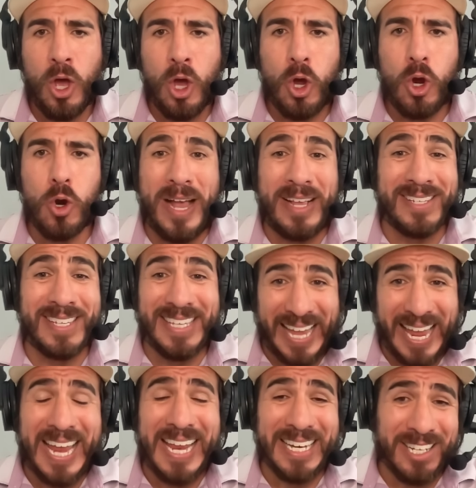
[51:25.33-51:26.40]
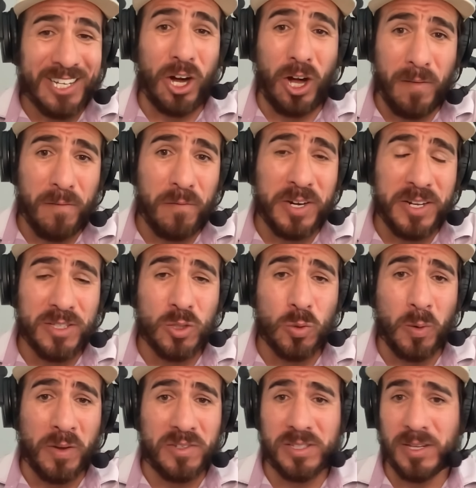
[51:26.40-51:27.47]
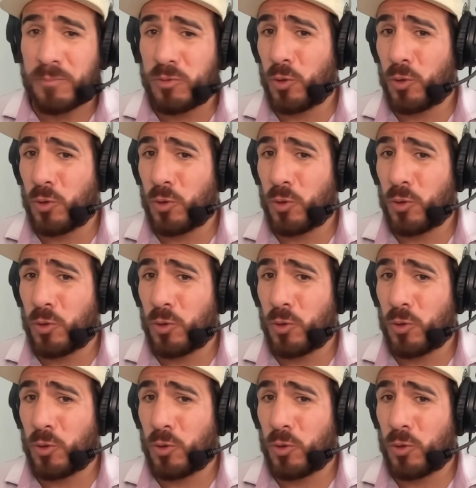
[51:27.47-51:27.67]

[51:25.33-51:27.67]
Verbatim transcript: who has gained confidence with some